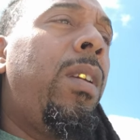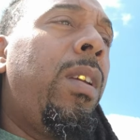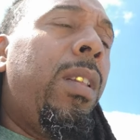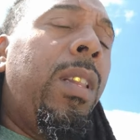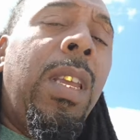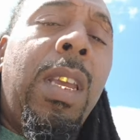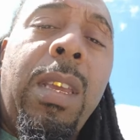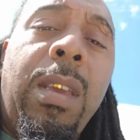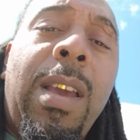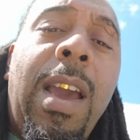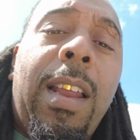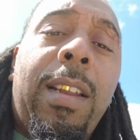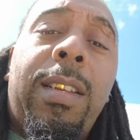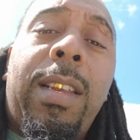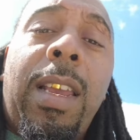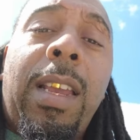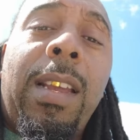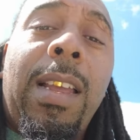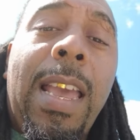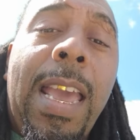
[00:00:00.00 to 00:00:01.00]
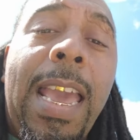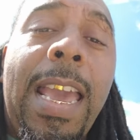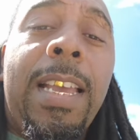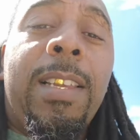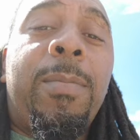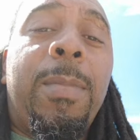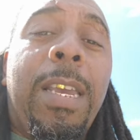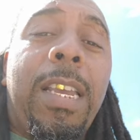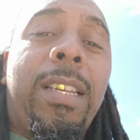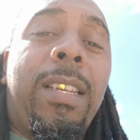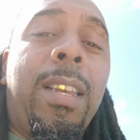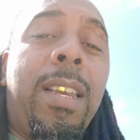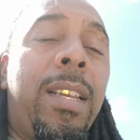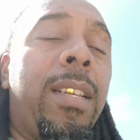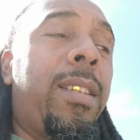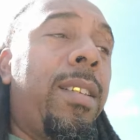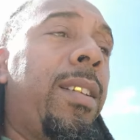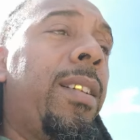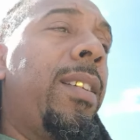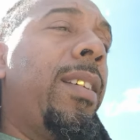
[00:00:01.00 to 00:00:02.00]
then you got to take a hazmat
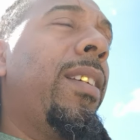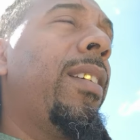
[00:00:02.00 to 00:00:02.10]
test.